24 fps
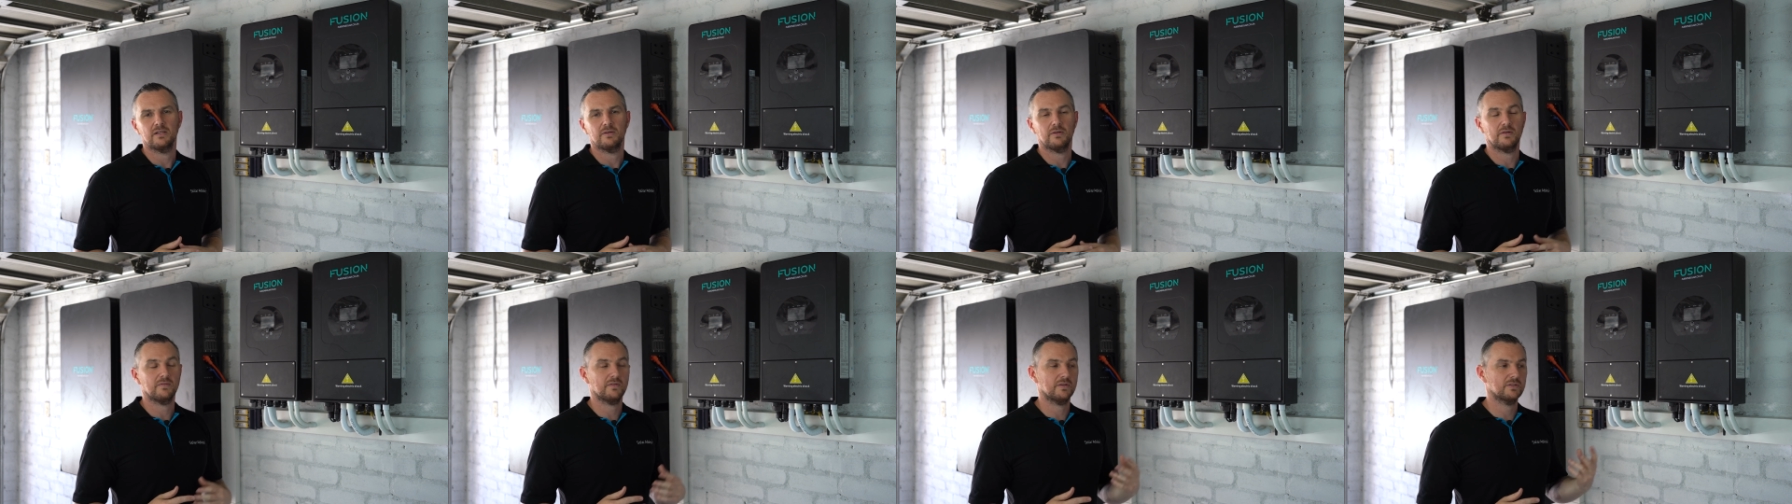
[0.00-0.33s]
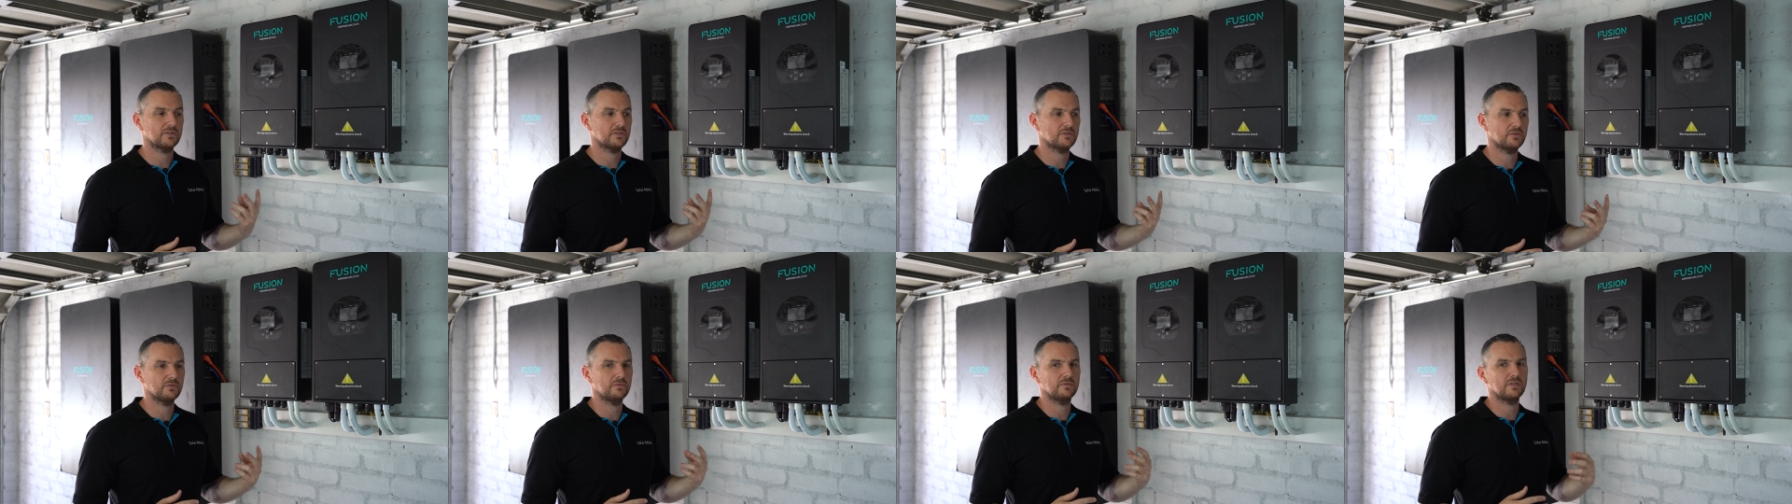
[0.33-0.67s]
I've
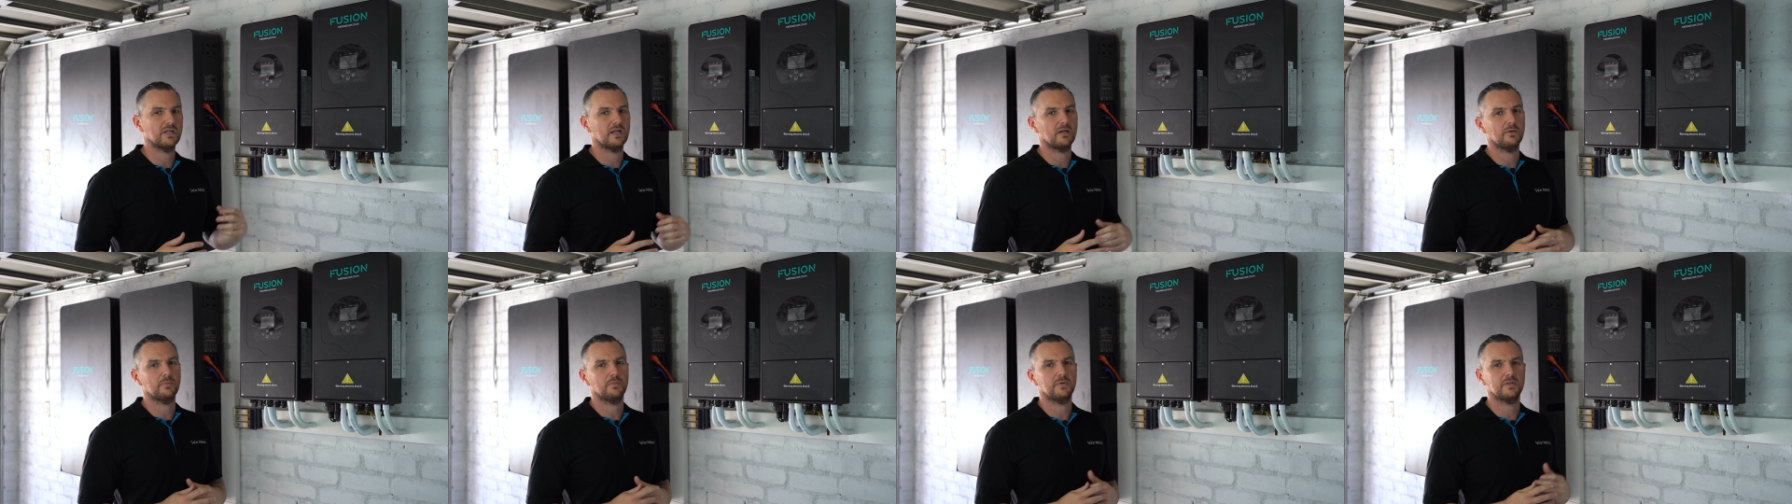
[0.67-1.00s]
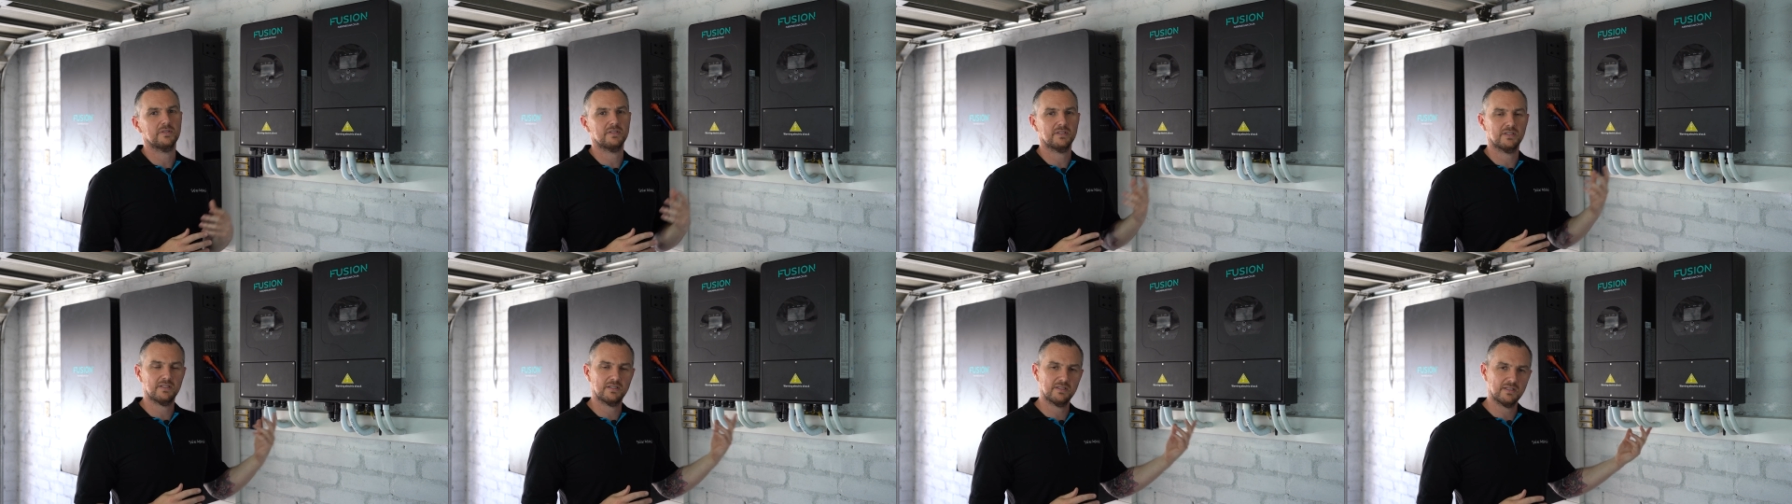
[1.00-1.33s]
got two now,
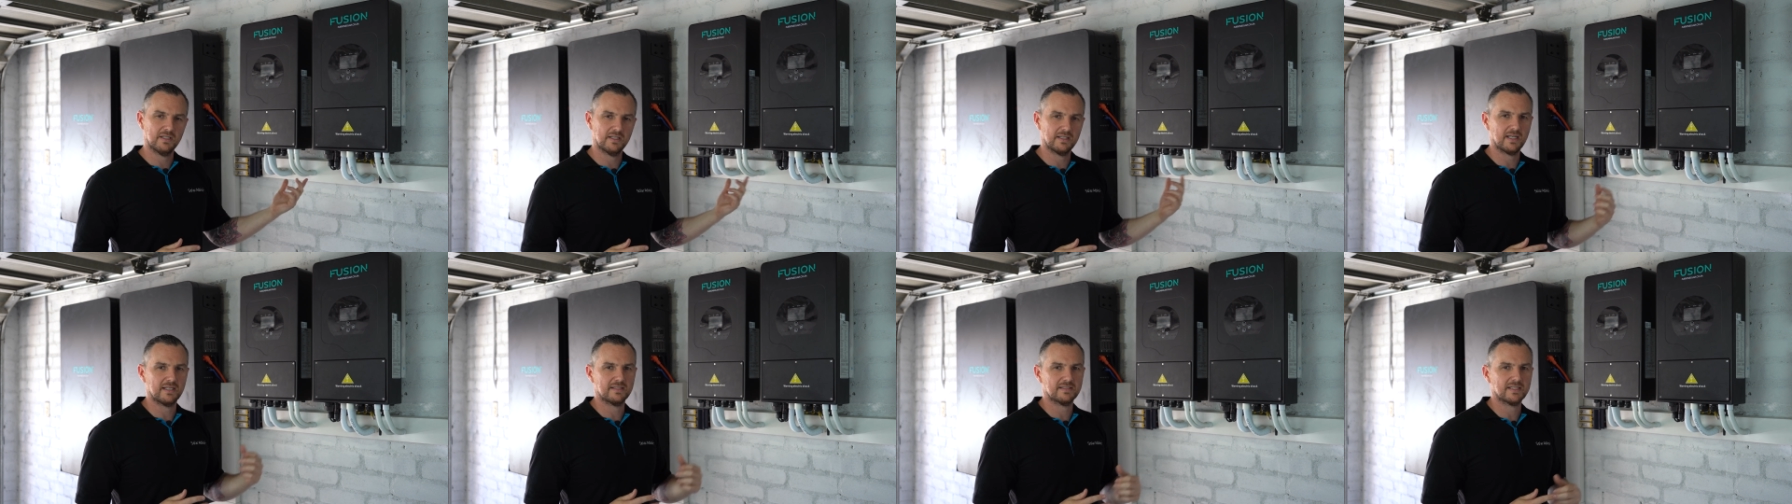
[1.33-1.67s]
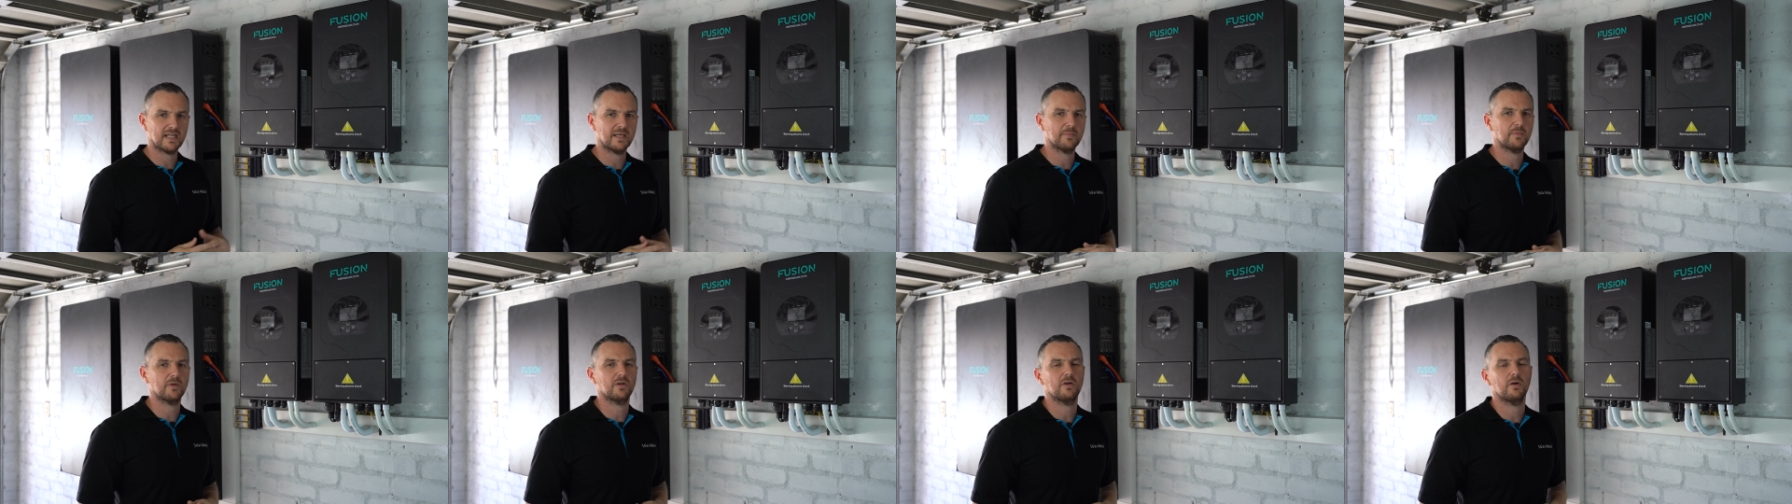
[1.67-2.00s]
but at that
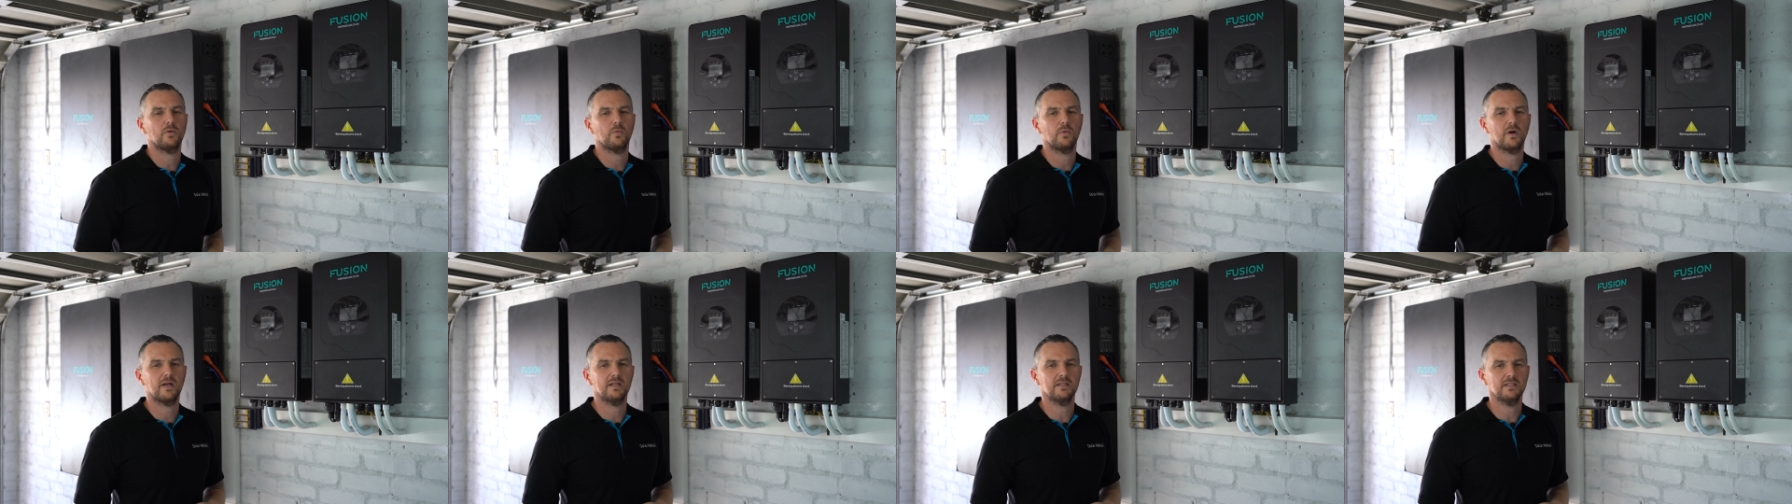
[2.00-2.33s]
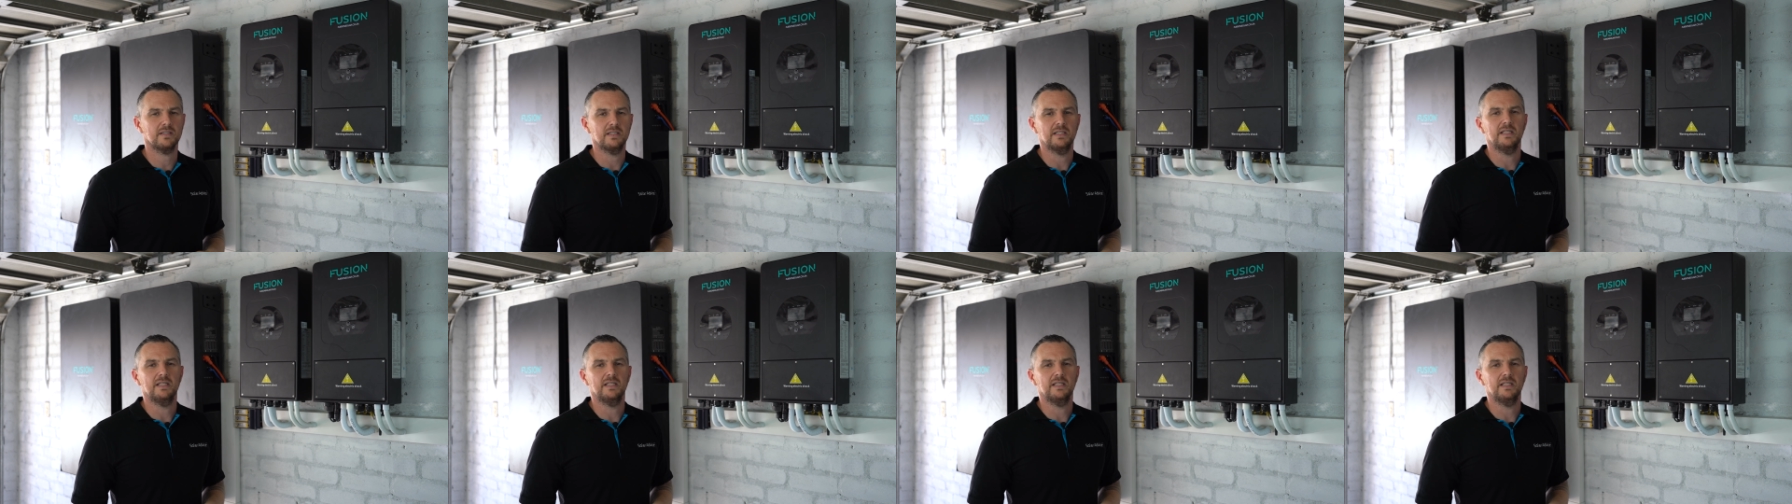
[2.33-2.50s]
time I got one.